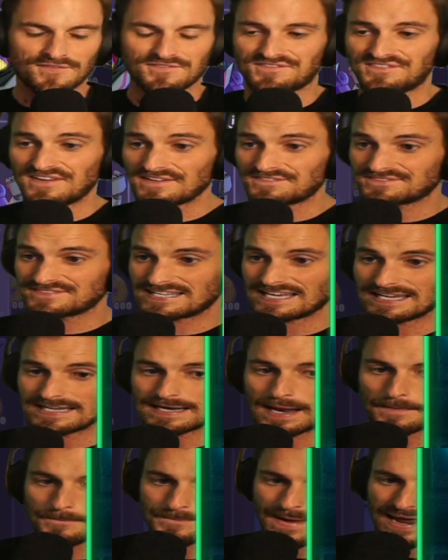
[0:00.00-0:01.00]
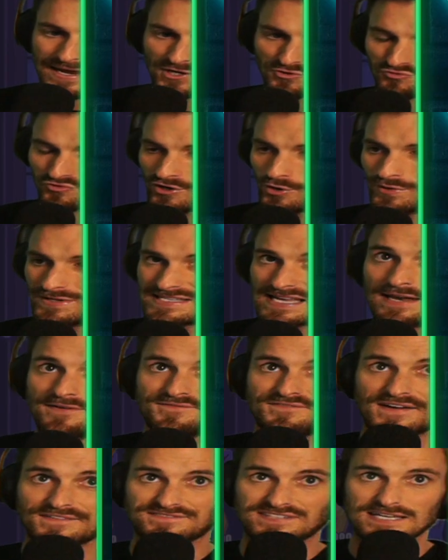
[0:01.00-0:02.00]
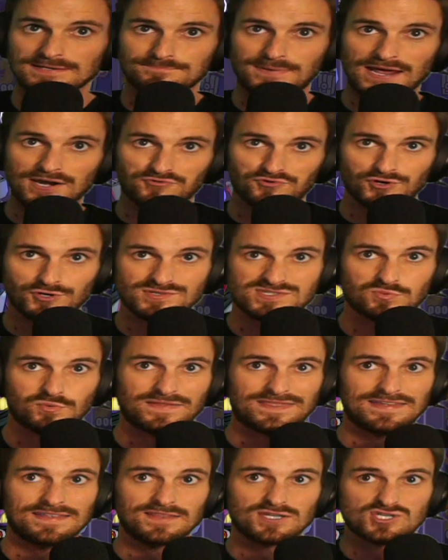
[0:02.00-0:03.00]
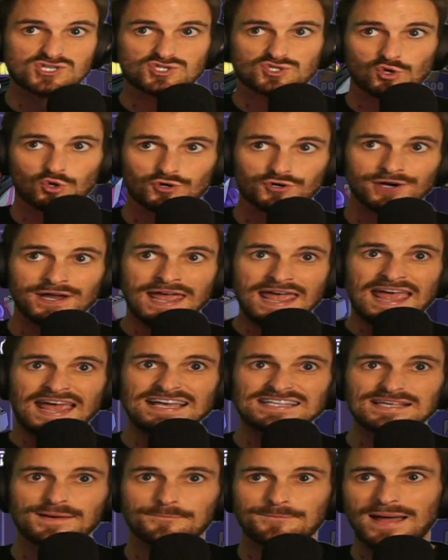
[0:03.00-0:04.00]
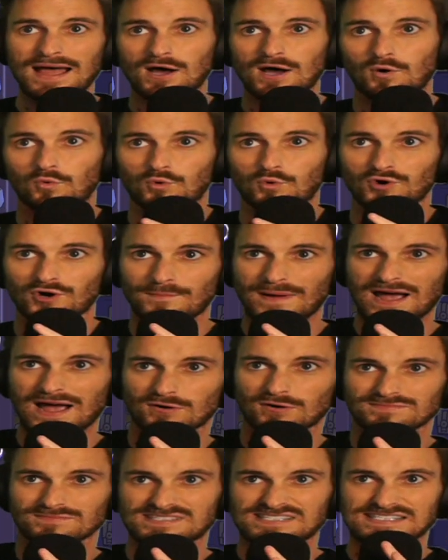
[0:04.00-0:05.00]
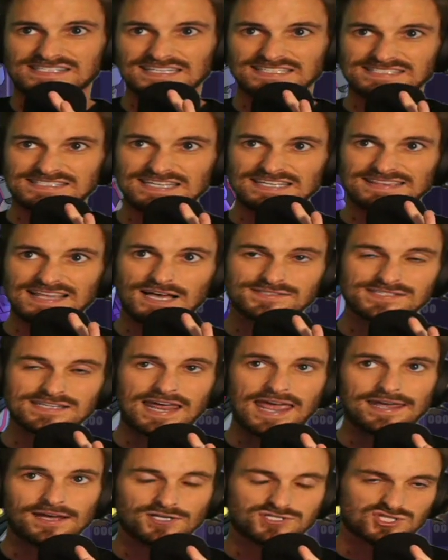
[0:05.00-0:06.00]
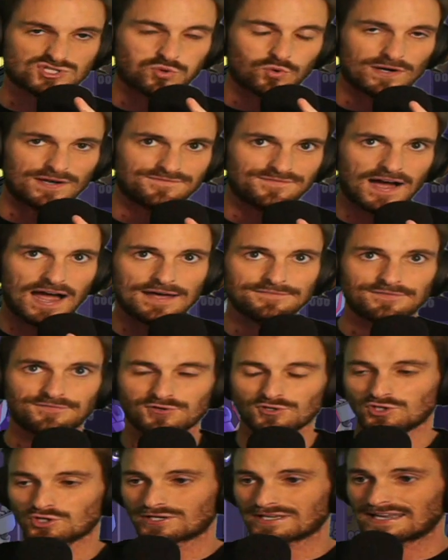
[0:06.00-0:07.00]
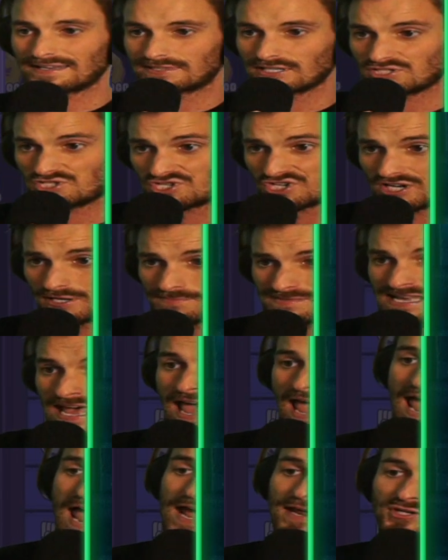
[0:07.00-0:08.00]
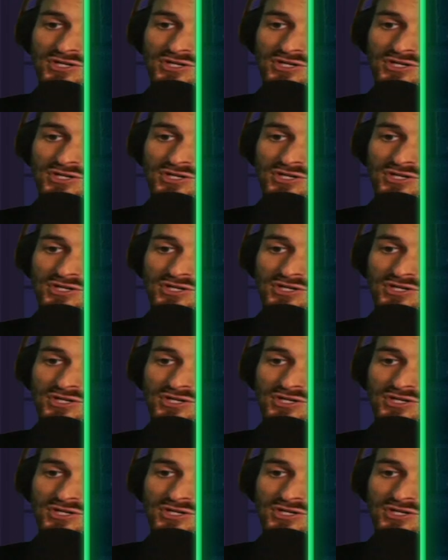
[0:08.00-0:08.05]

15 beta runes, and 15 beta runes within the store is about, we're about 16,825 if you're looking at the gyms and